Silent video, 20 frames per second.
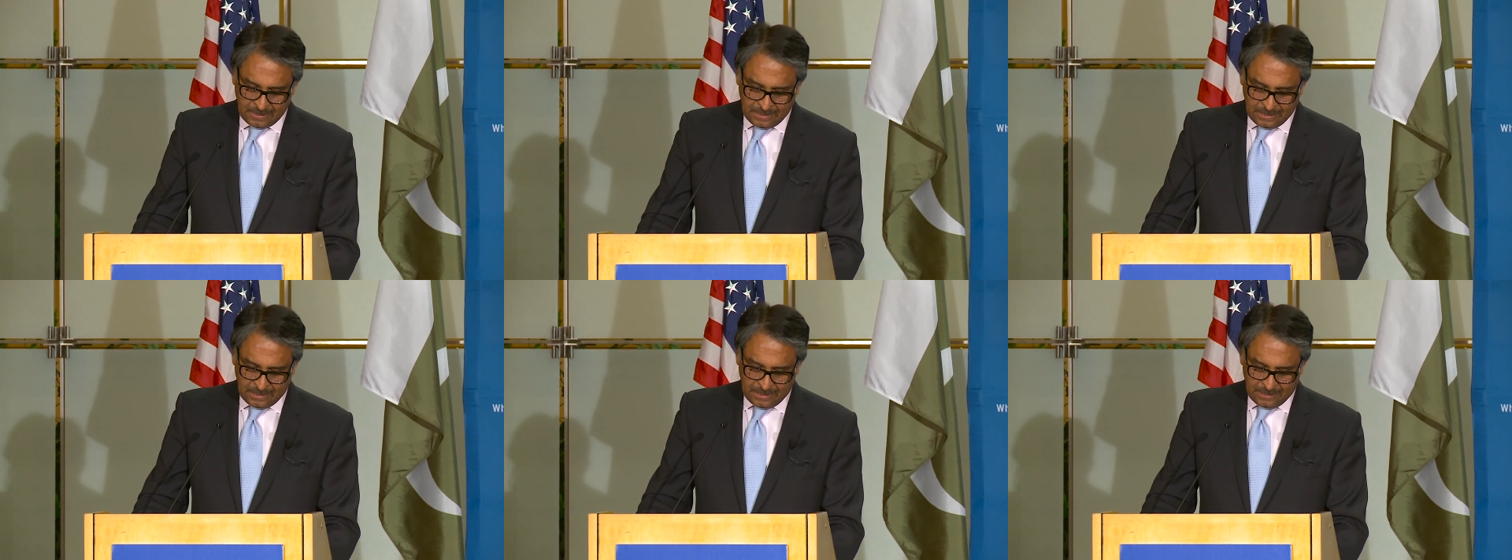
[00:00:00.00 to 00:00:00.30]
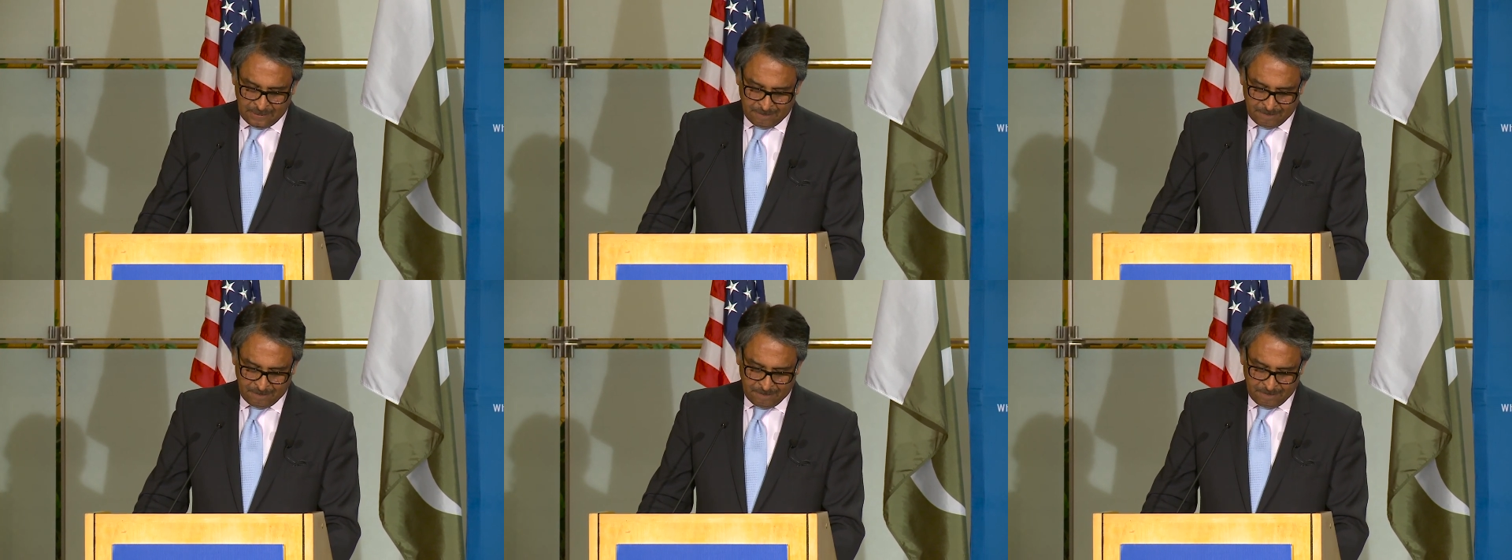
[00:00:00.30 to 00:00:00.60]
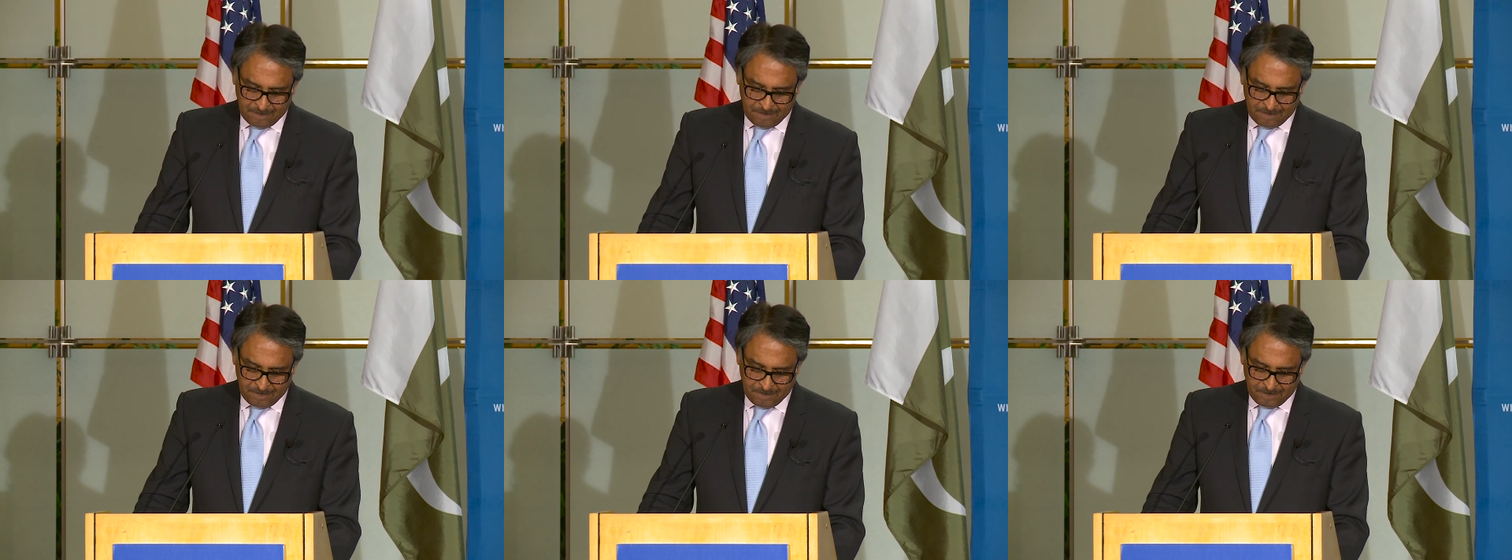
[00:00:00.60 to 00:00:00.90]
a
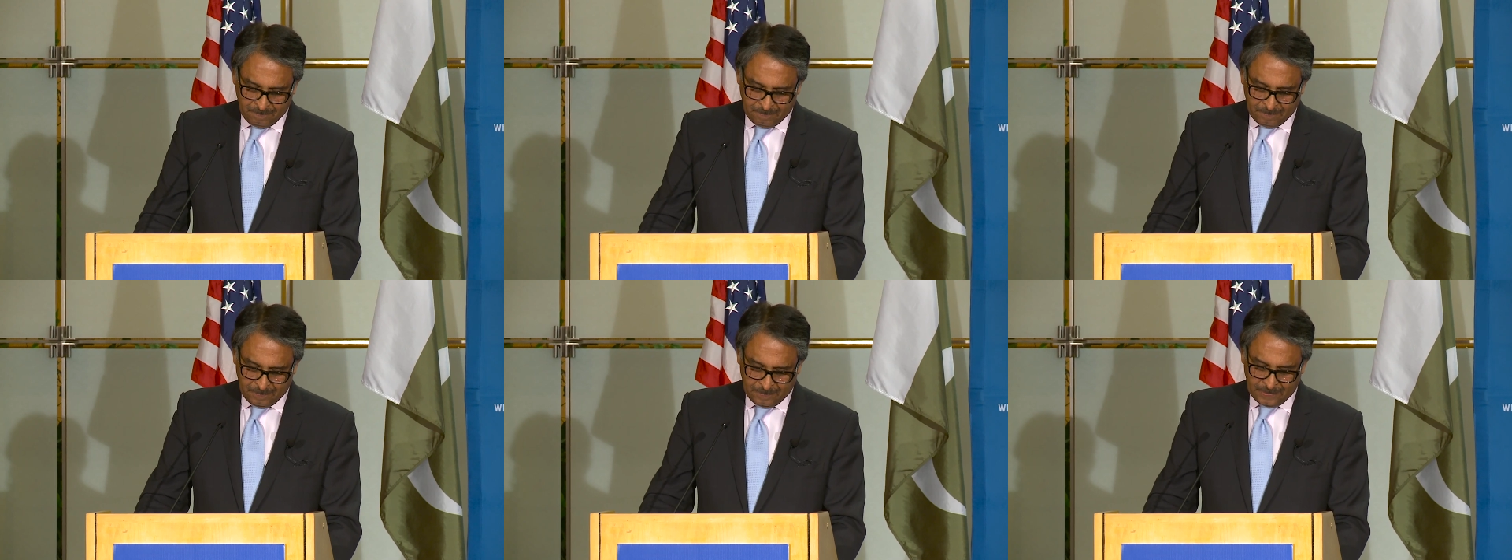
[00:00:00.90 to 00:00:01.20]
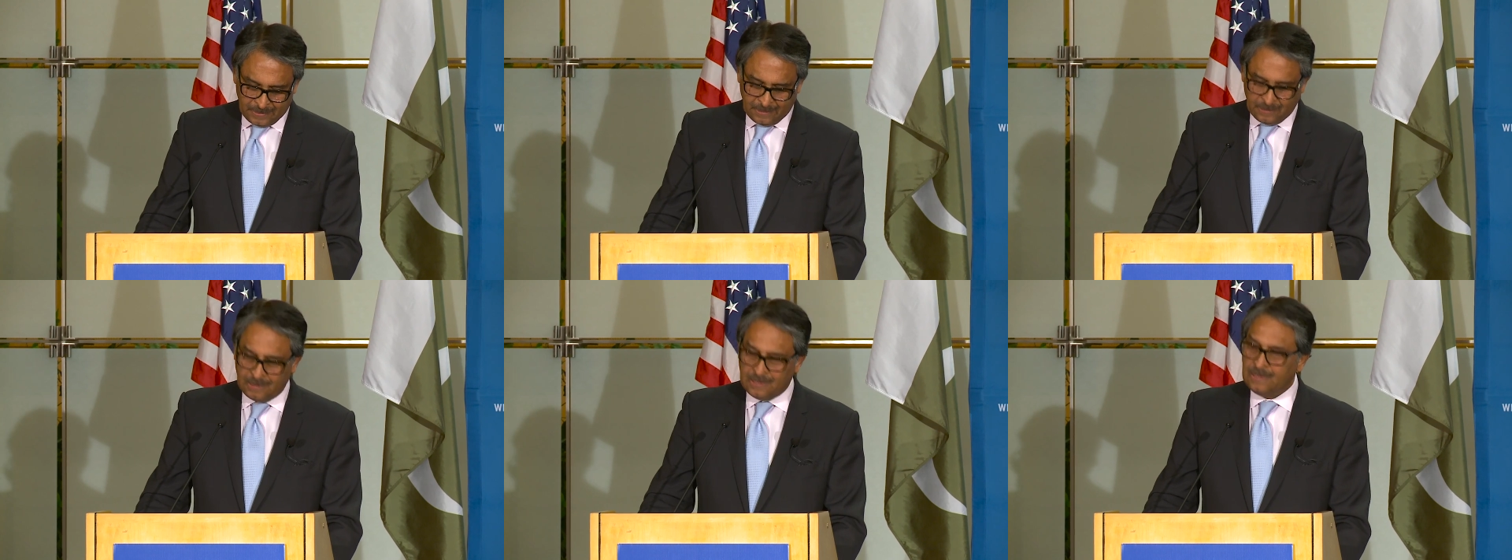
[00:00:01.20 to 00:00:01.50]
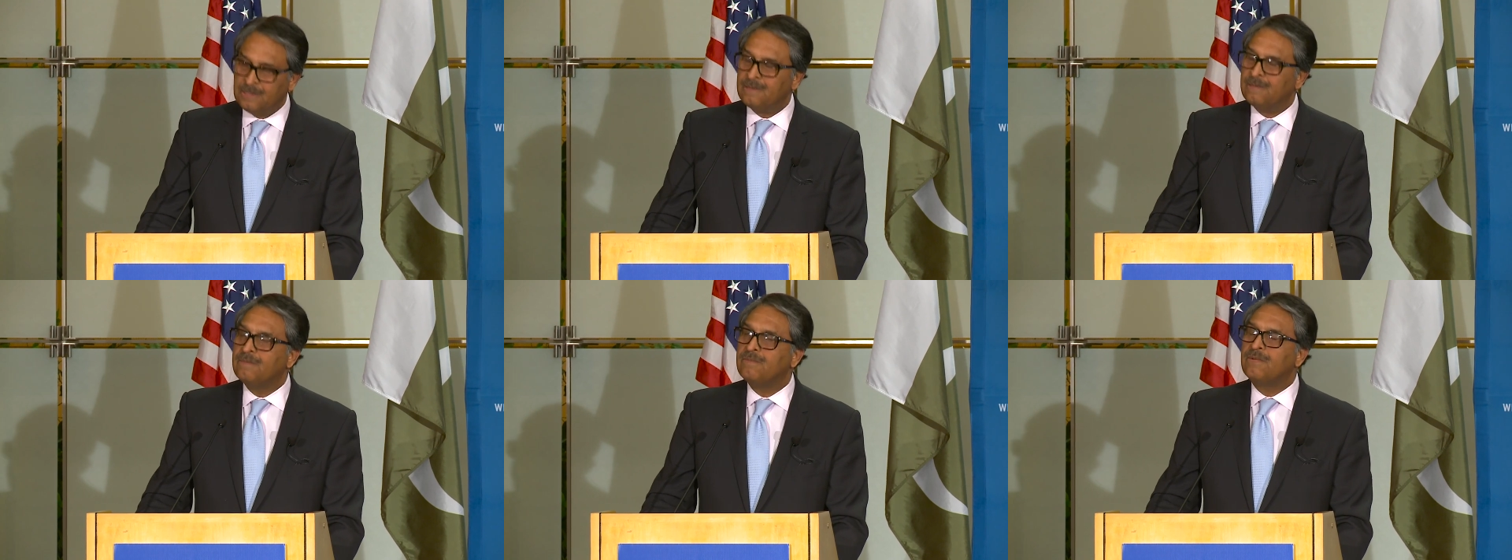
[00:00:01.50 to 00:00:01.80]

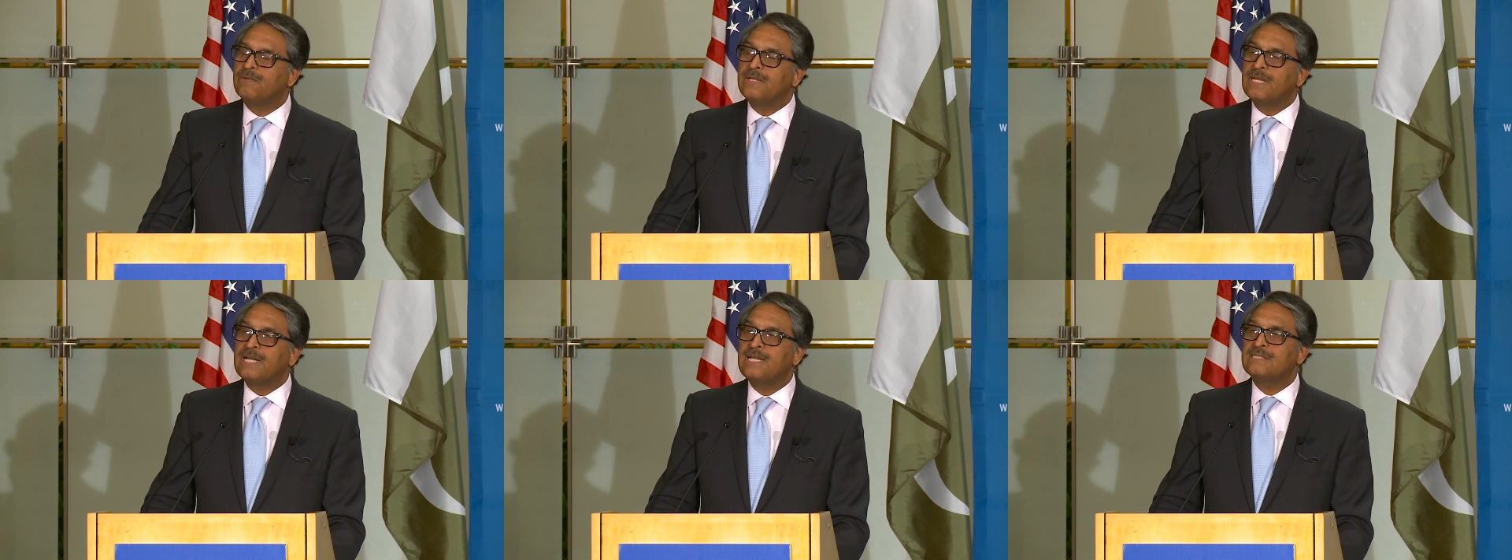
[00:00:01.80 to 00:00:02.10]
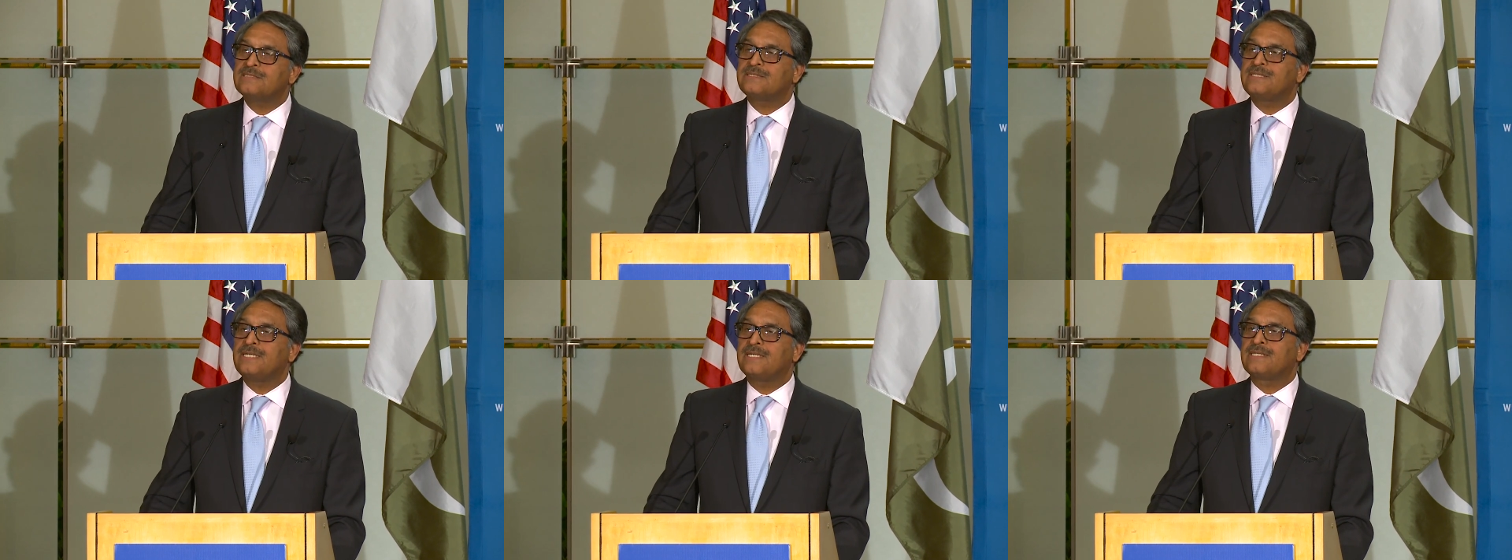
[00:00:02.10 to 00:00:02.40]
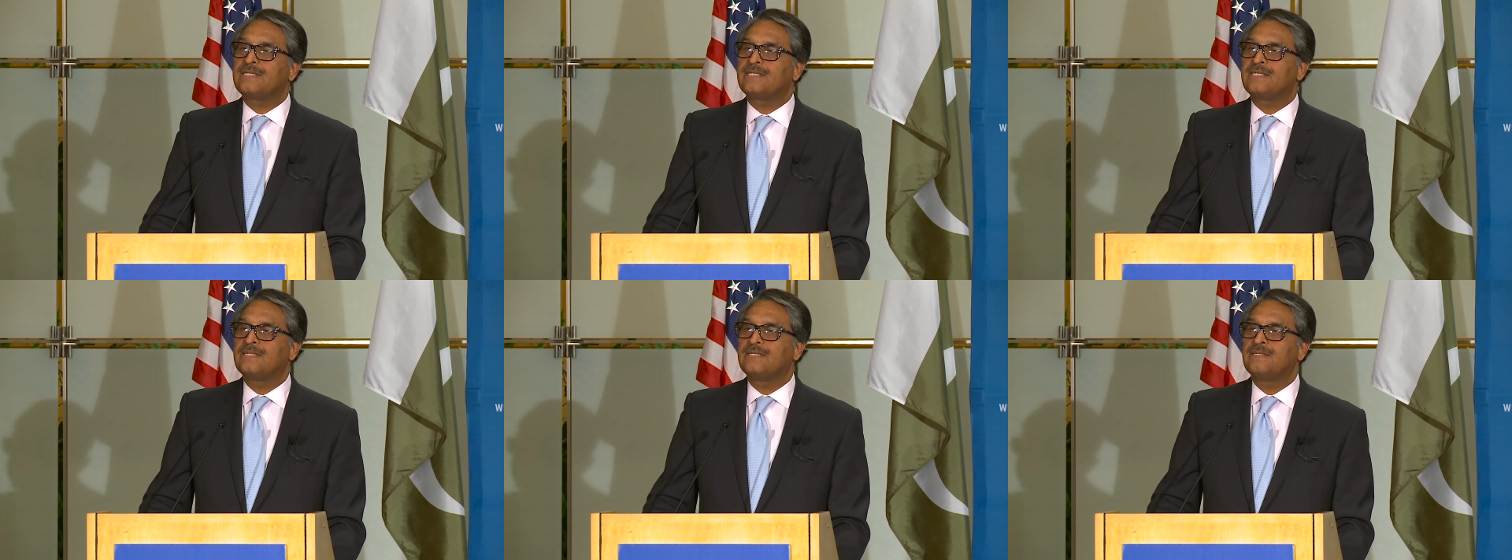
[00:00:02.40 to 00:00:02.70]

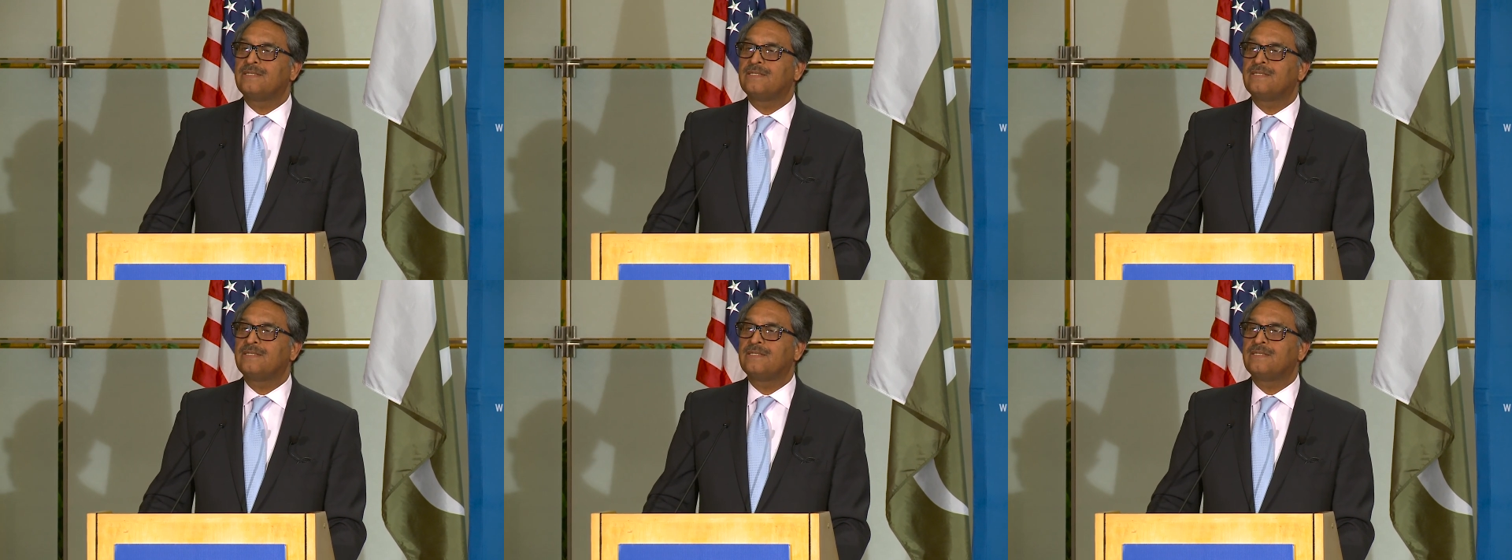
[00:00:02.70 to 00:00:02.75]
realistic